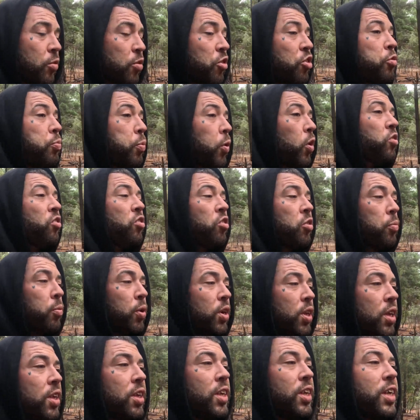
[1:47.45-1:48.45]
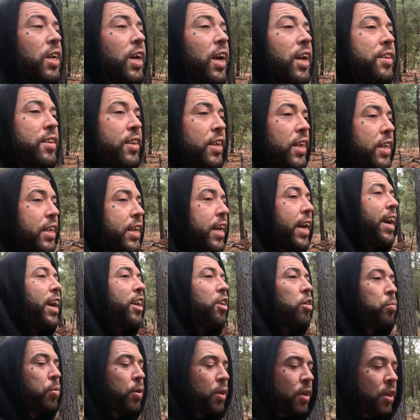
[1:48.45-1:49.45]
responsibility and the
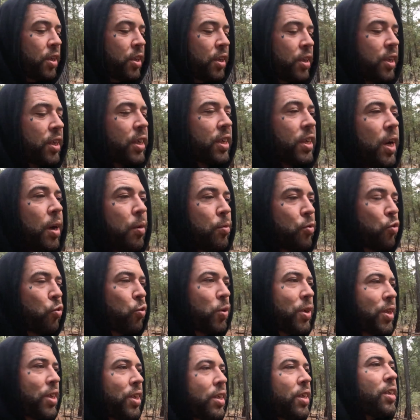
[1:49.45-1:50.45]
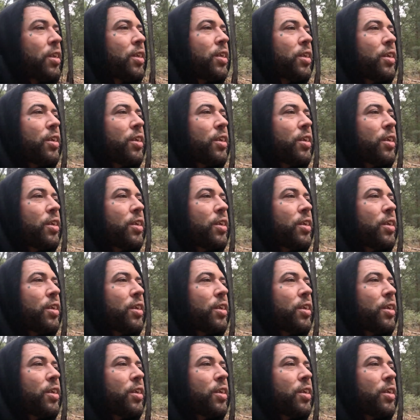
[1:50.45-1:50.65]
accountability that comes with it.